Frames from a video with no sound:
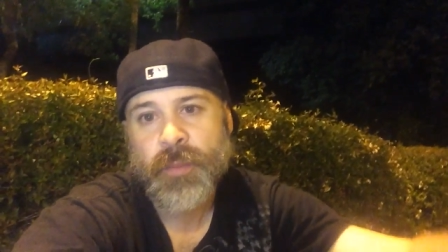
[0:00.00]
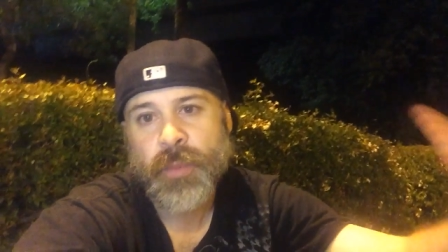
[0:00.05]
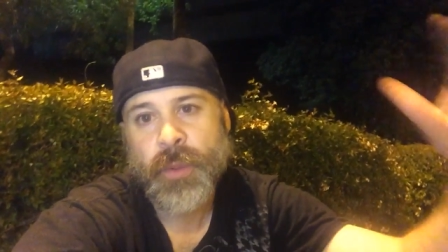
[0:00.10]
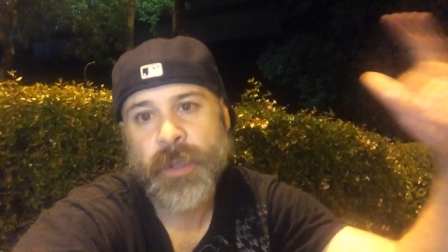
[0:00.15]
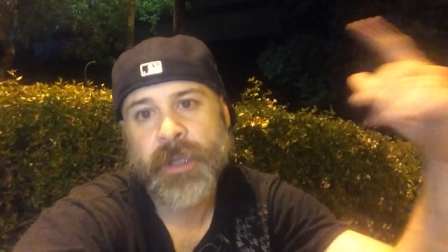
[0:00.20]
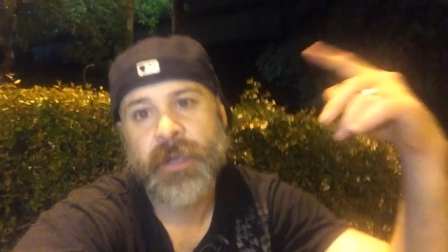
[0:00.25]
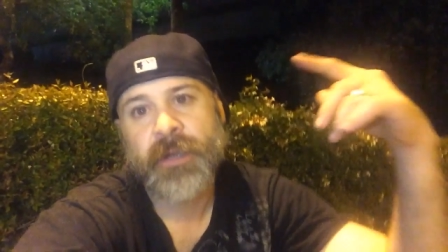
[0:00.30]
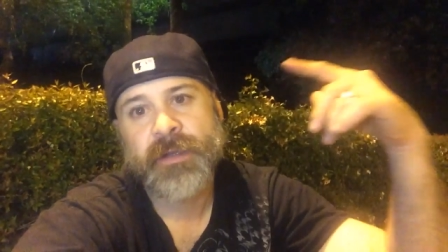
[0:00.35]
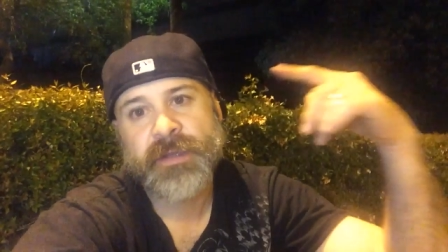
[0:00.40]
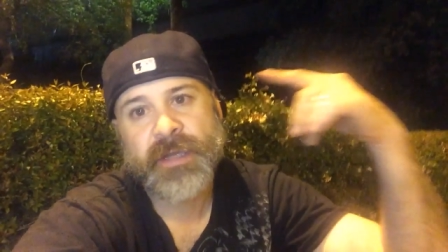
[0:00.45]

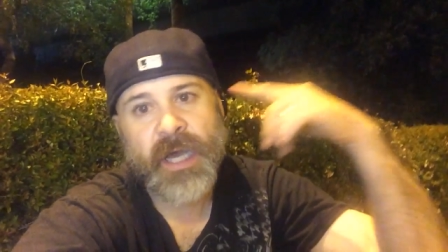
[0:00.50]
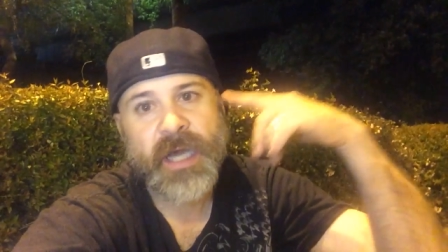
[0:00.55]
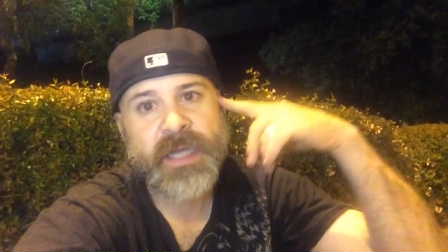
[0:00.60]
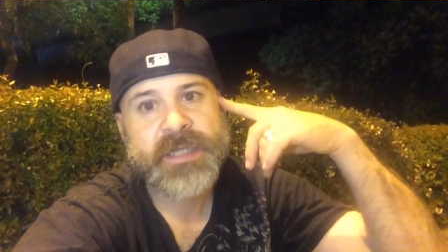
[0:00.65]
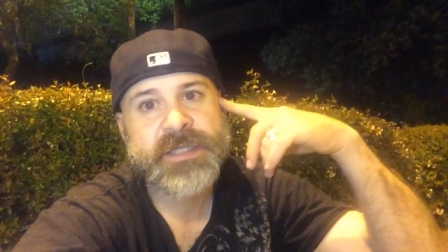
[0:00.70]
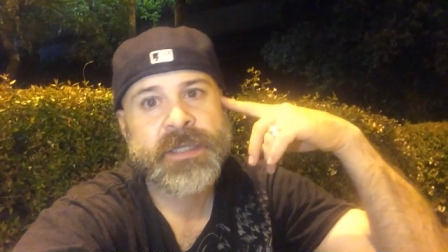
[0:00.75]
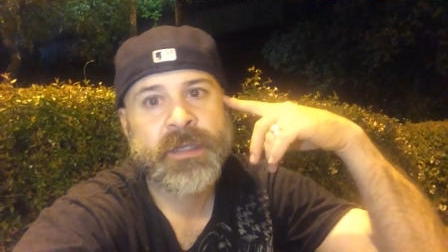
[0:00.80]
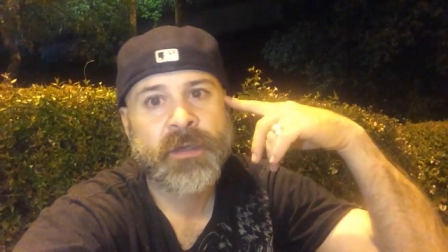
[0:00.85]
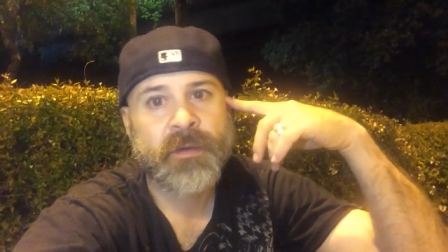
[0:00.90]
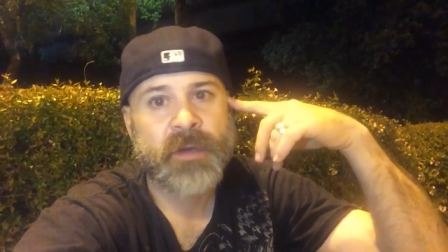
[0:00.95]
putting your
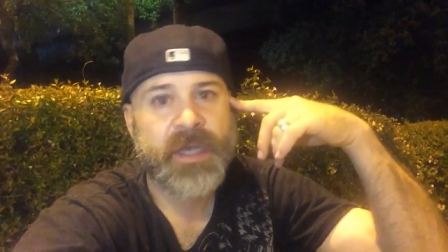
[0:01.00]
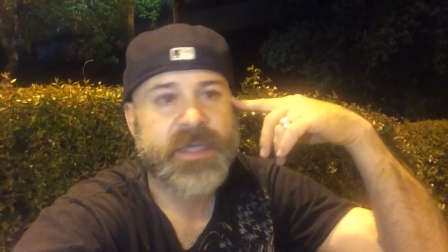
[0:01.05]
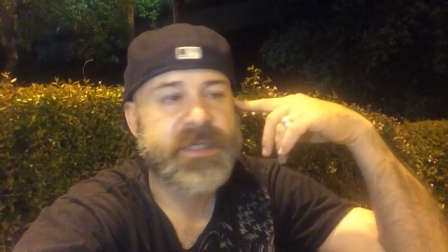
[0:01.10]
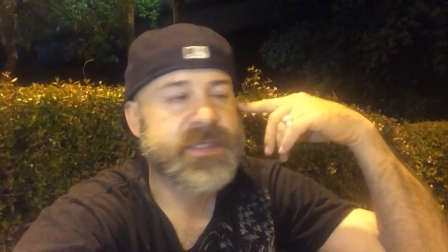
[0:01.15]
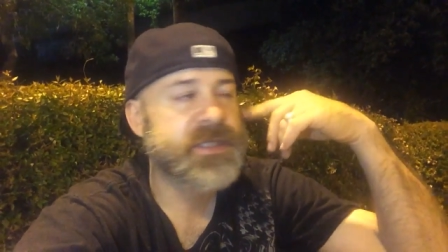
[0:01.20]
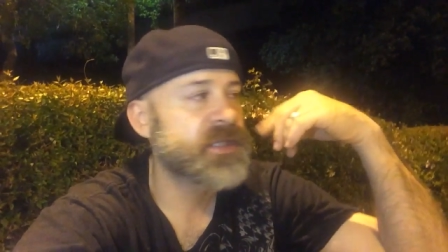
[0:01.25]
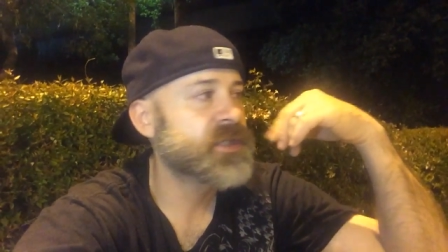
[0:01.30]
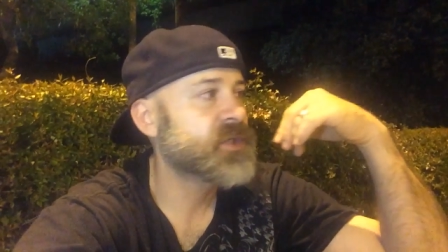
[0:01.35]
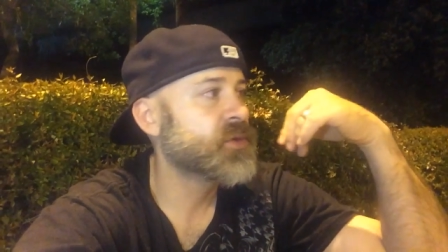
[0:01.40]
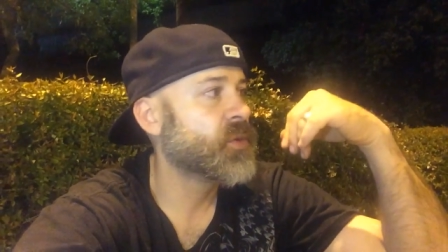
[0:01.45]
thoughts in the right
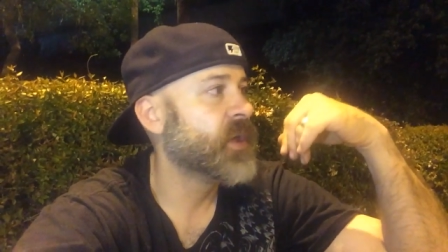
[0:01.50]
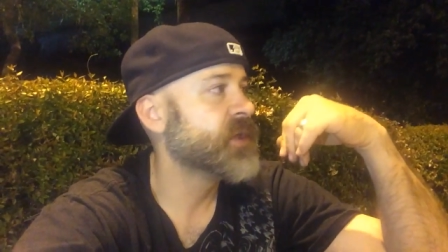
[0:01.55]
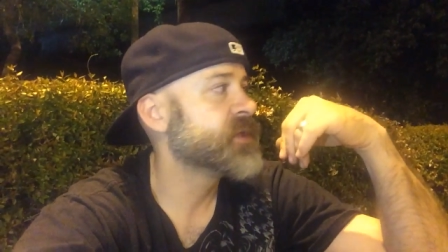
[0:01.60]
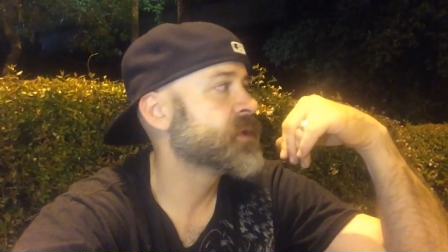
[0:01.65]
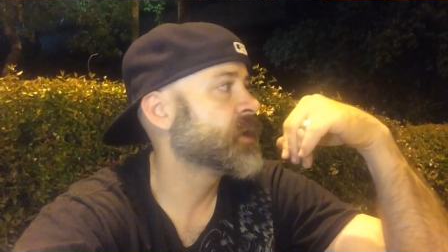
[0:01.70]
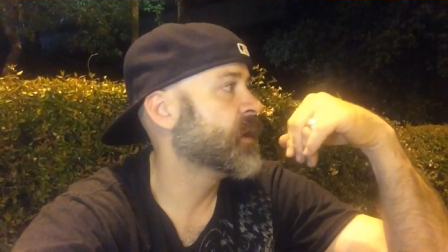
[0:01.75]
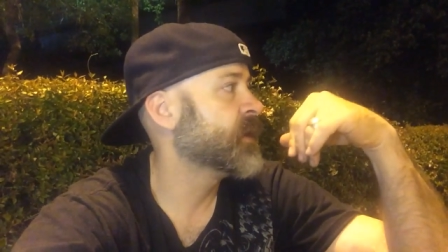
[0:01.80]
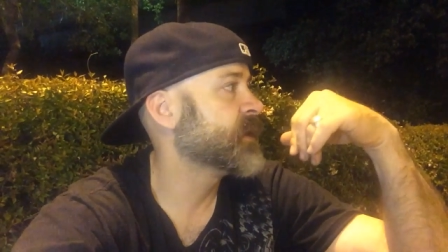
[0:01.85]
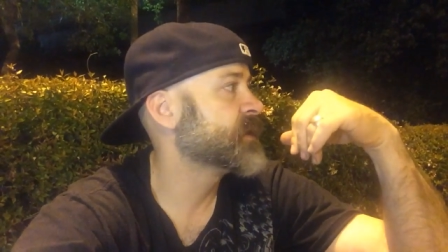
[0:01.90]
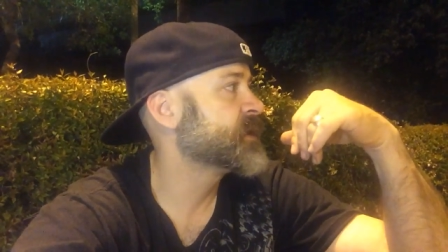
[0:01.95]

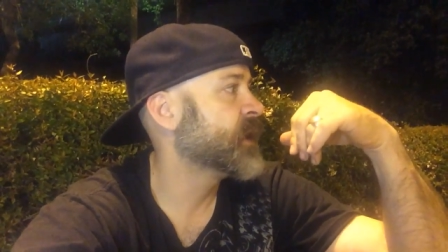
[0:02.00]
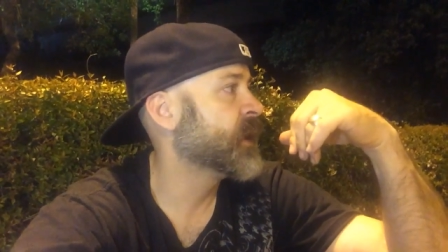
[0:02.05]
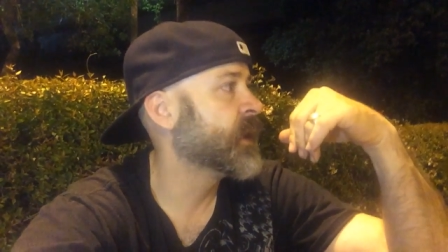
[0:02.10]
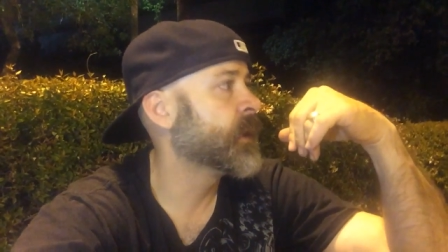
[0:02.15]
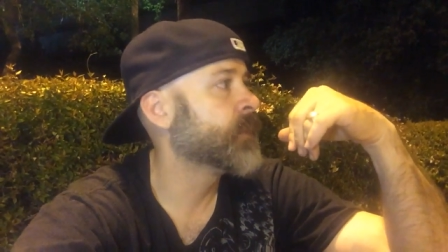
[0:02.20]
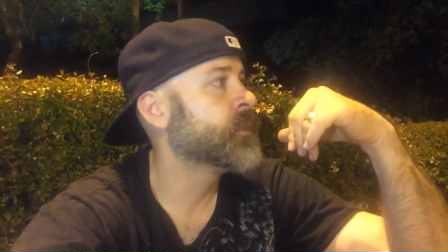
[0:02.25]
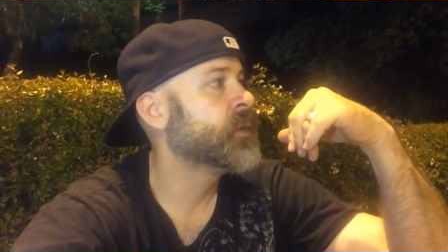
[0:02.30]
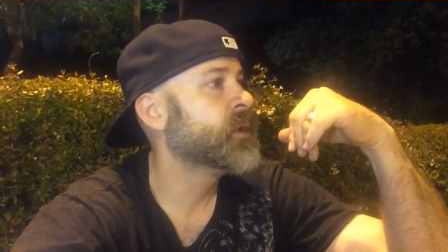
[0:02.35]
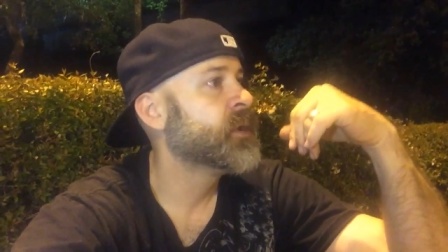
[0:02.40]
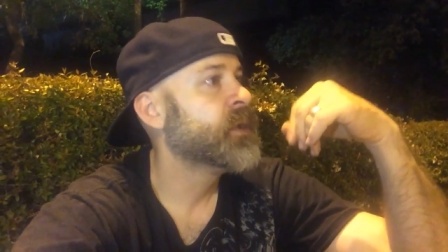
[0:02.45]
situation all the
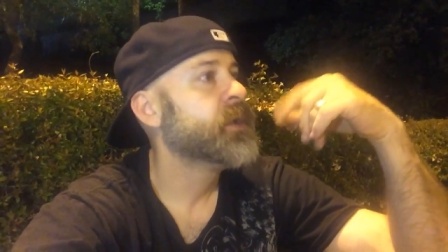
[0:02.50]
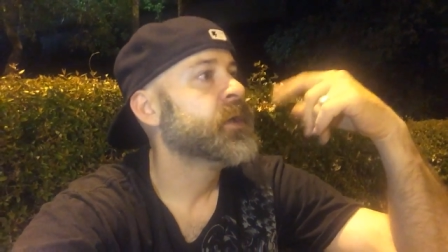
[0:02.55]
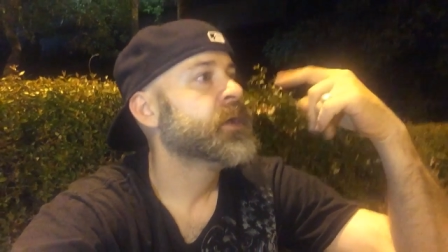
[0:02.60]
time.